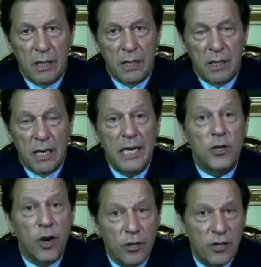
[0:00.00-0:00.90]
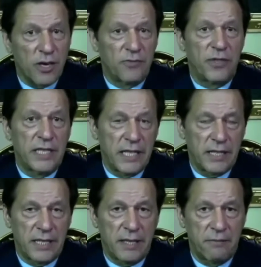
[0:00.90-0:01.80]
and not confrontation
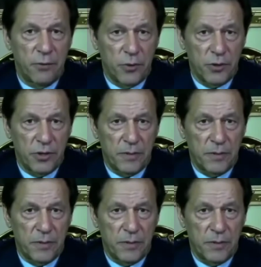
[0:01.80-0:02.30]
and force.